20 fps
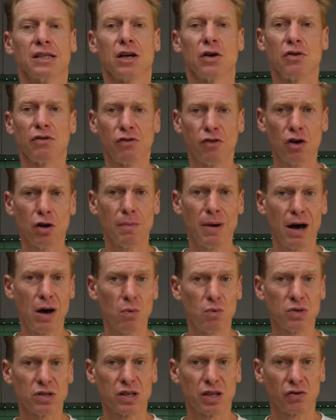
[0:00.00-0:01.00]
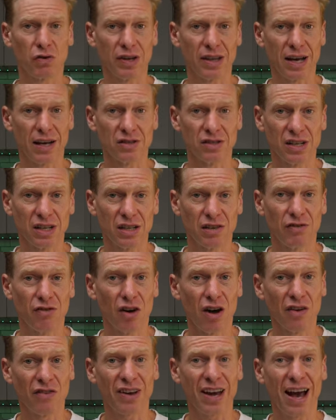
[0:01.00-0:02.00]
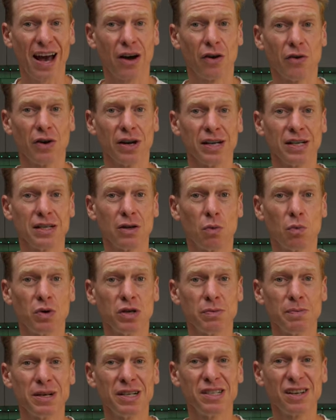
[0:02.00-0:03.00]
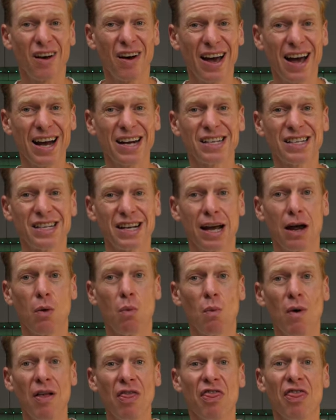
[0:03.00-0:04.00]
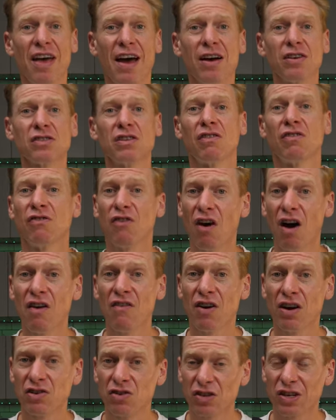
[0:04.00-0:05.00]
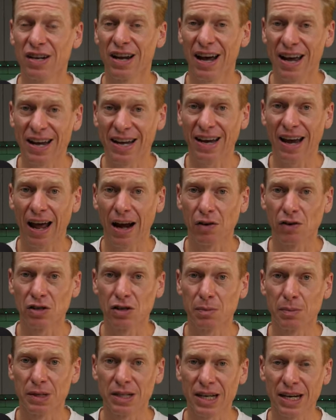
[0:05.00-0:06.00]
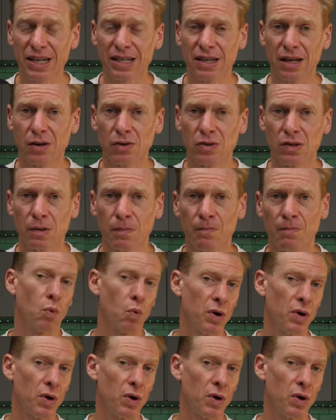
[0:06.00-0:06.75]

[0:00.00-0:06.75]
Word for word: So the full amount was 3,085 calories, which means that I actually ate 1,508 calories of potatoes.